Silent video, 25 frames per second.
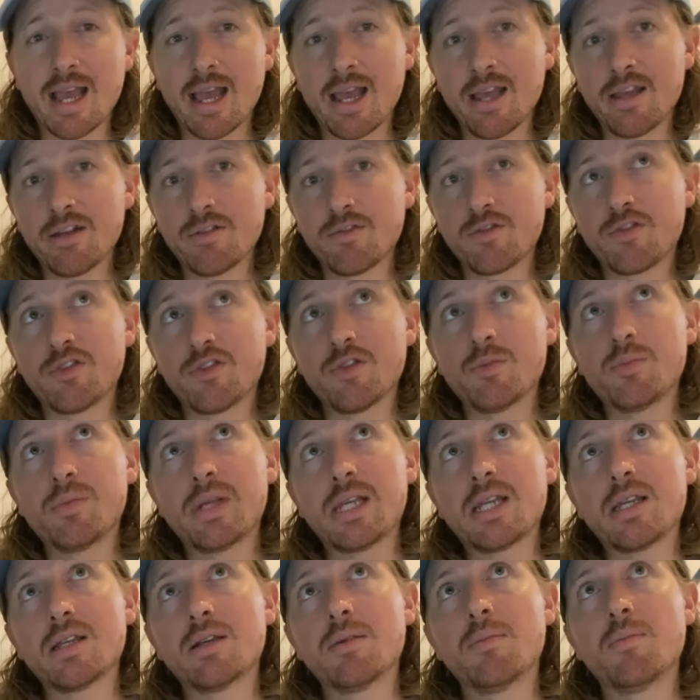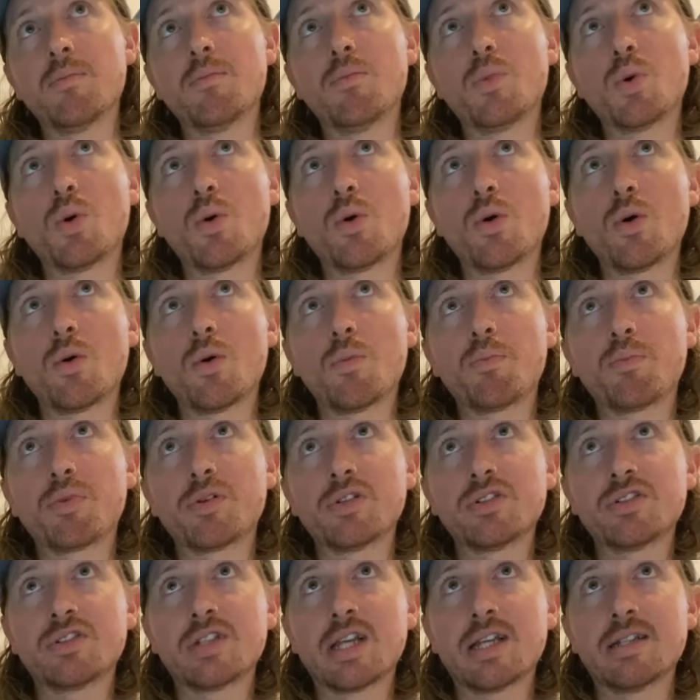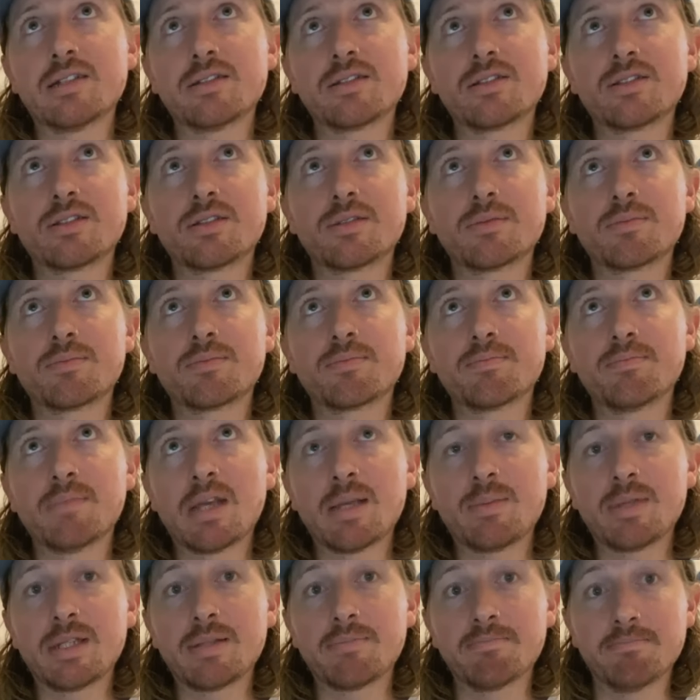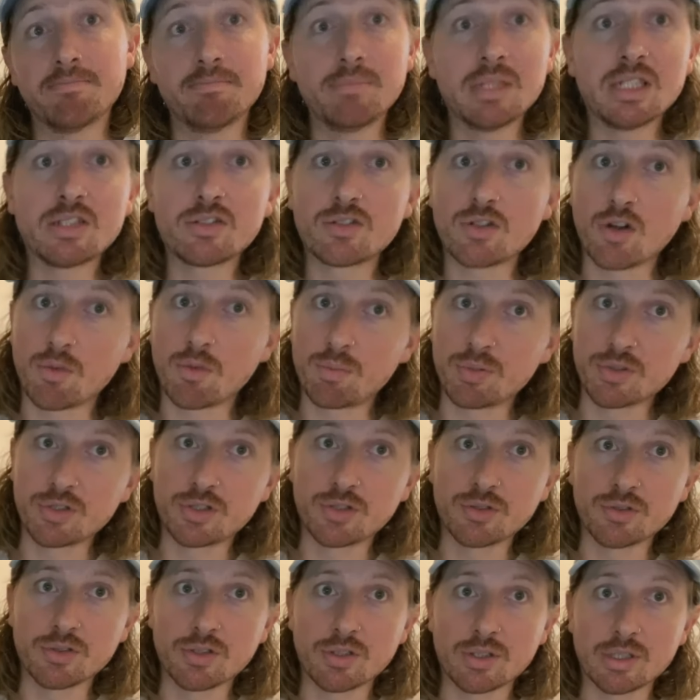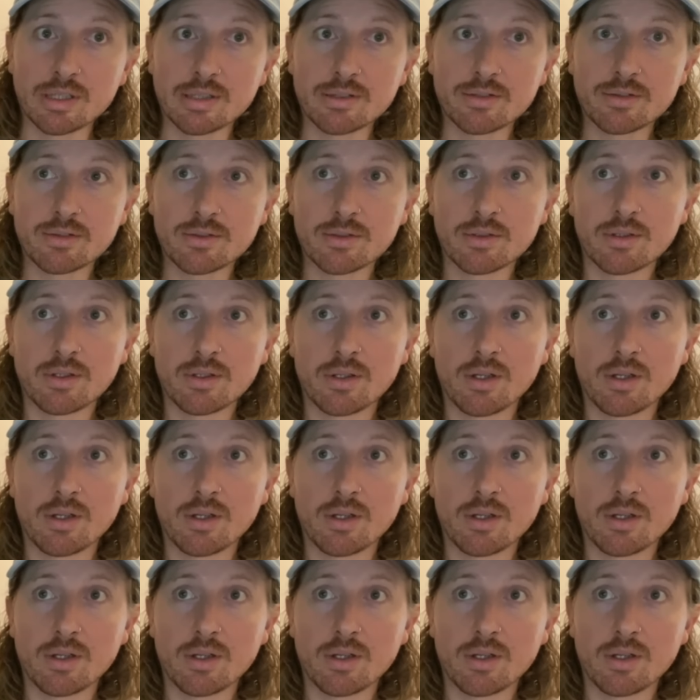And for me, it more presents maybe missed opportunities.